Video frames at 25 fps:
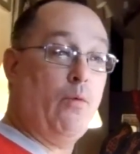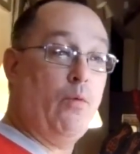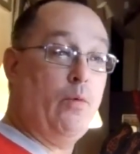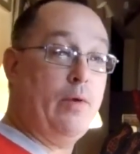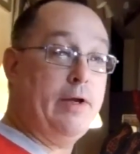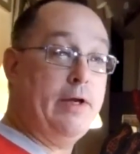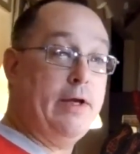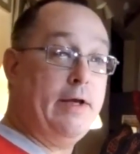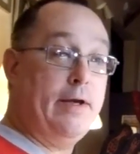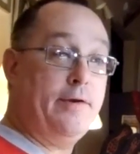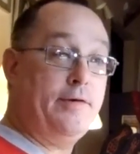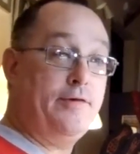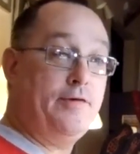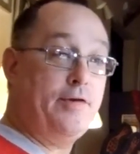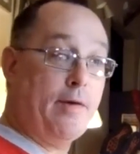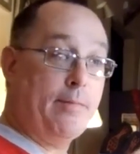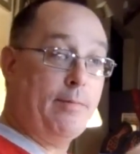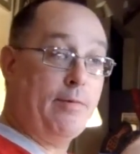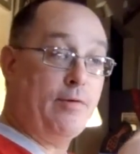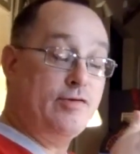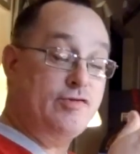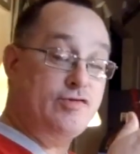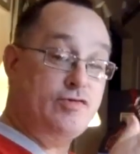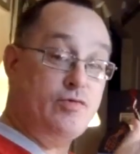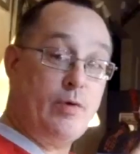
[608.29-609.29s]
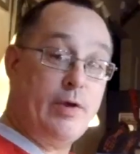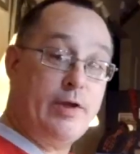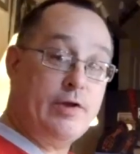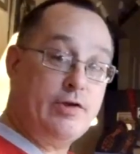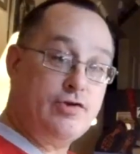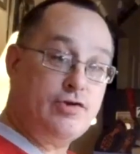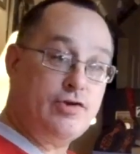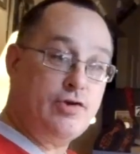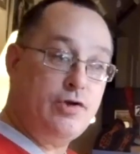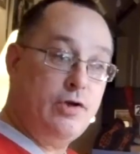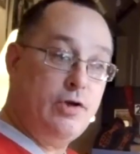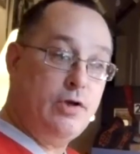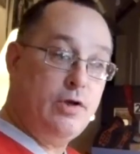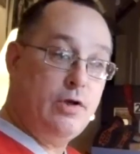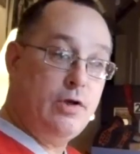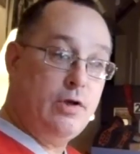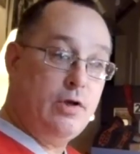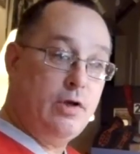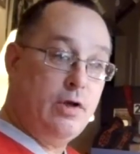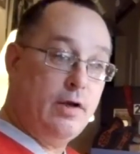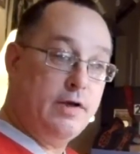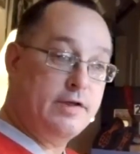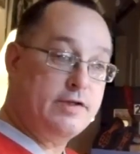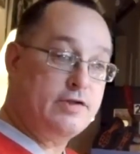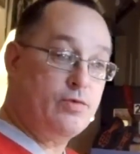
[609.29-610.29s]
We need a double switch,
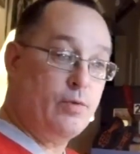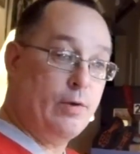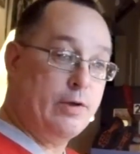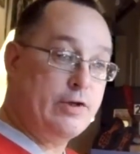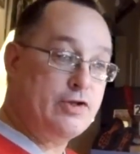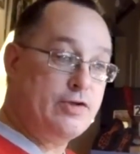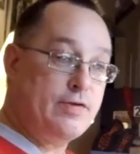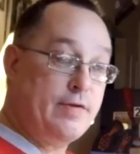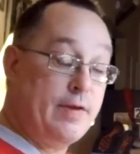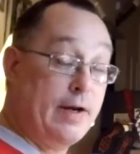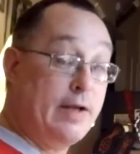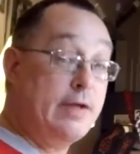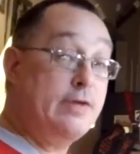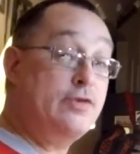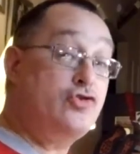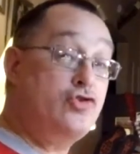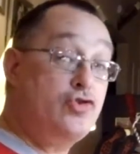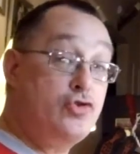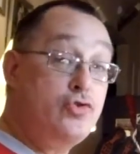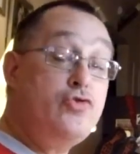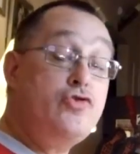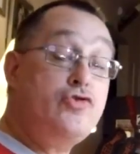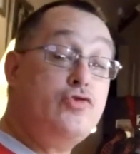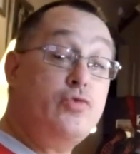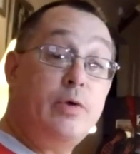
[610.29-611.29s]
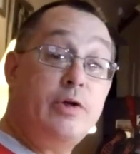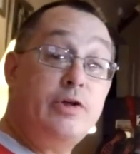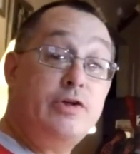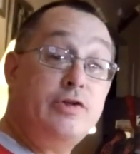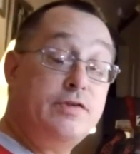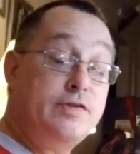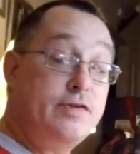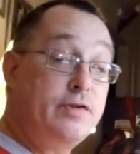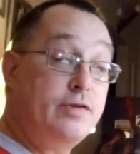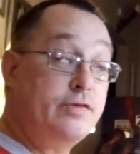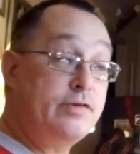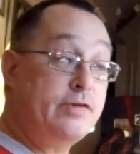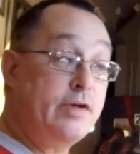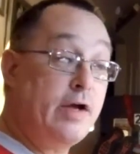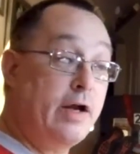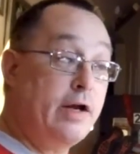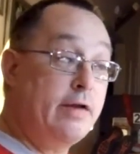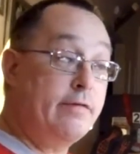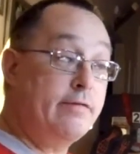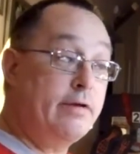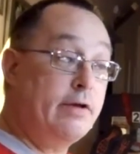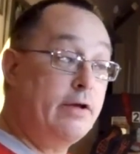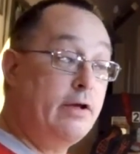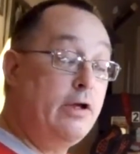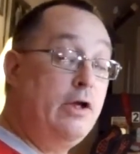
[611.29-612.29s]
a switch that has two switches inside
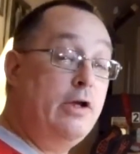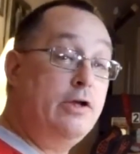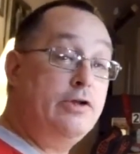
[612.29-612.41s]
of it